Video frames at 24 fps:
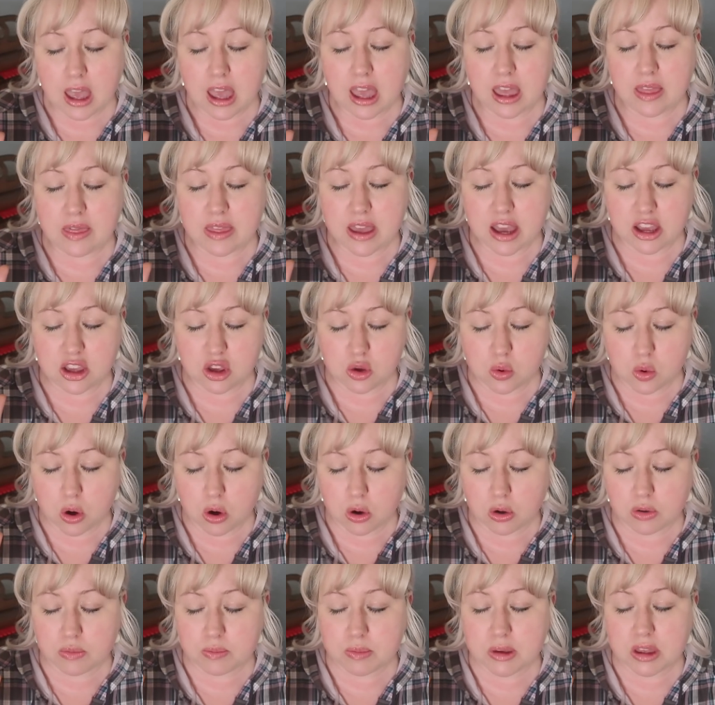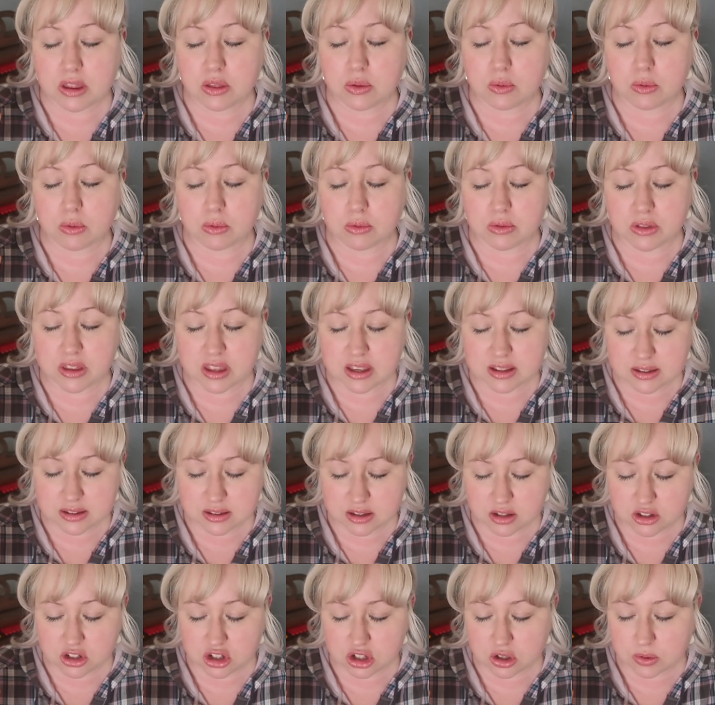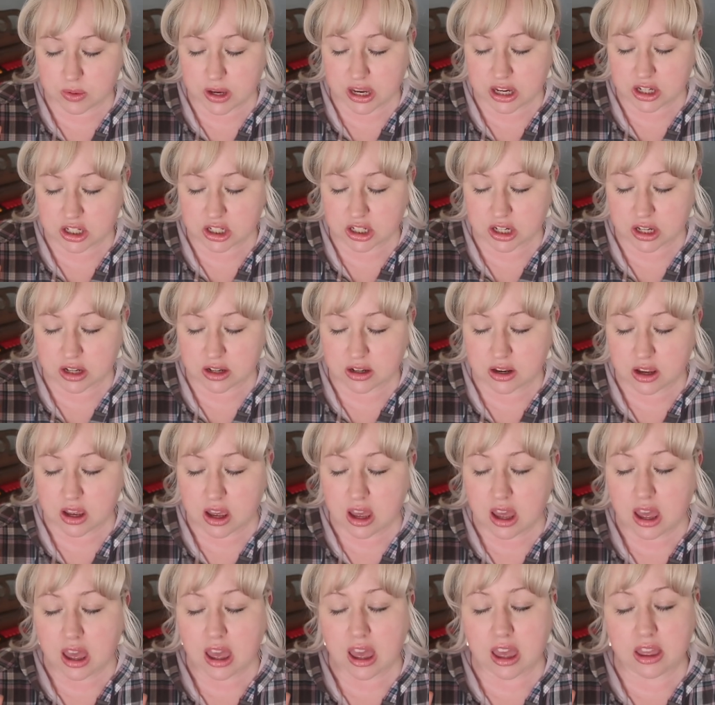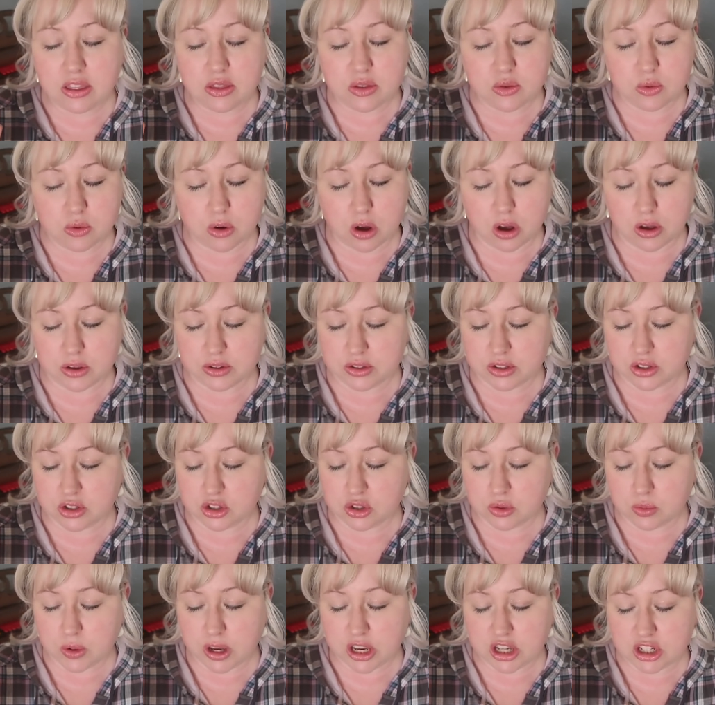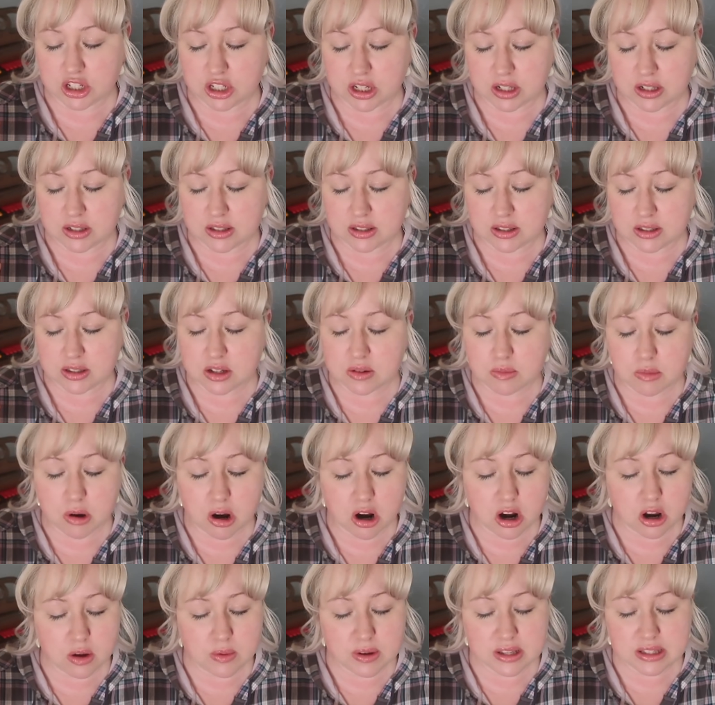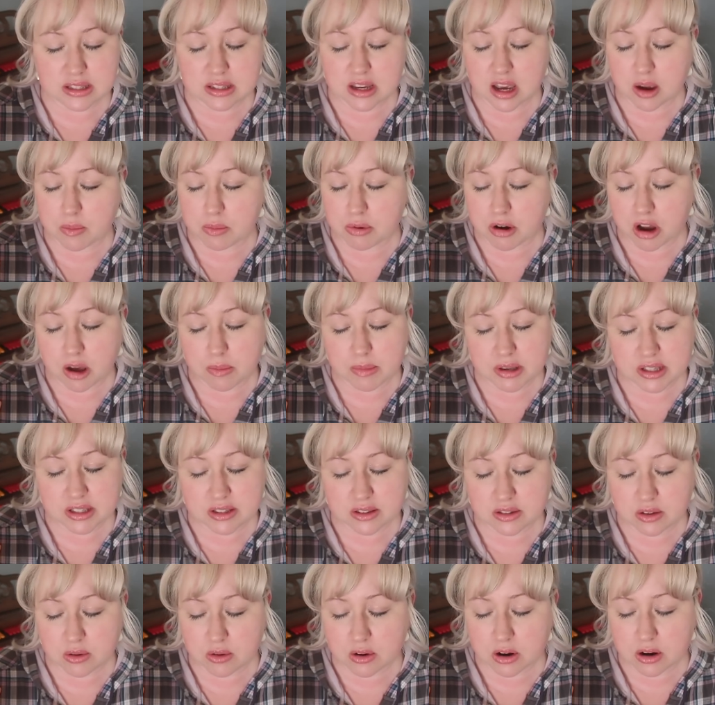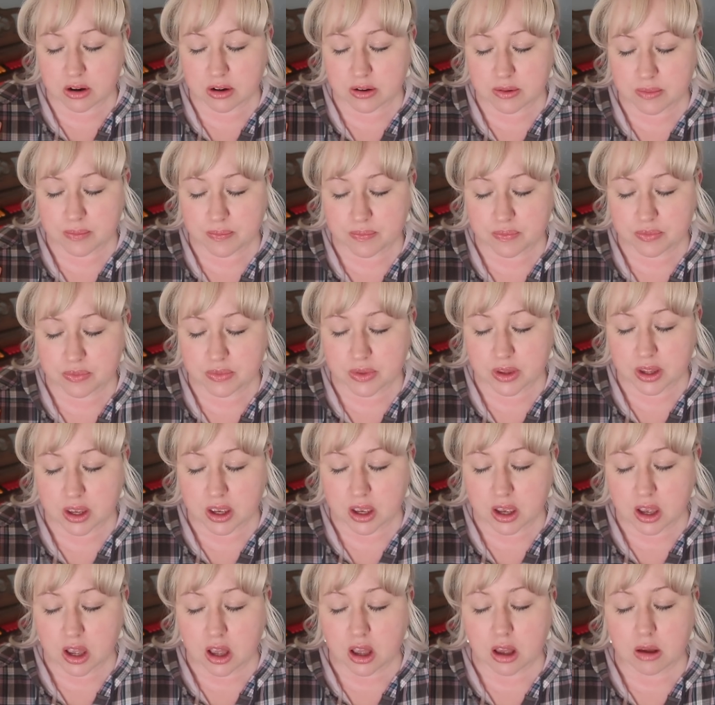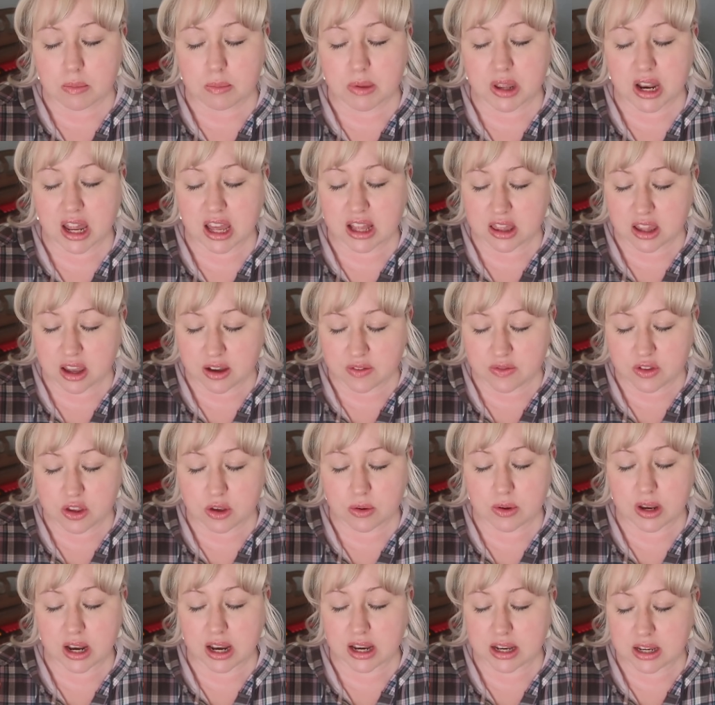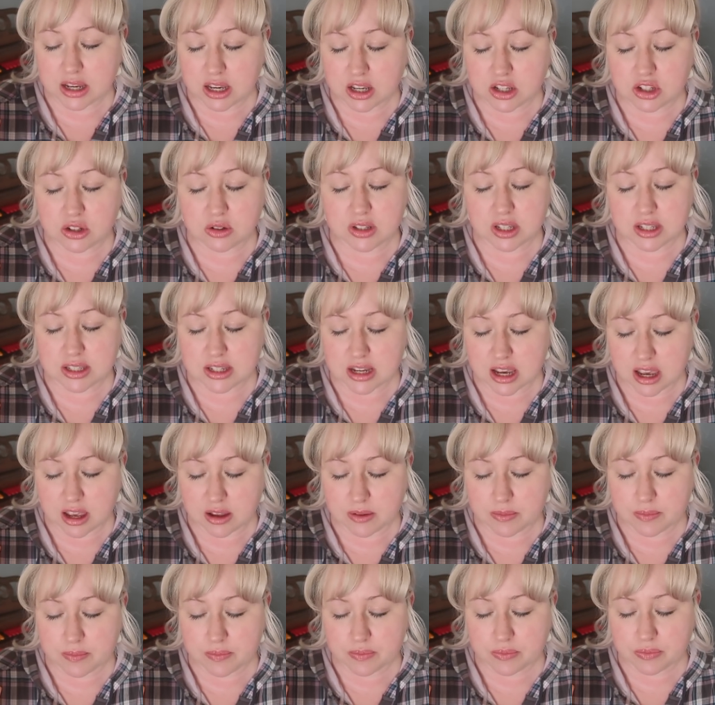And that you hold me through this situation and through all situations. Tomorrow is not promised, Lord, but I love you and I need you today.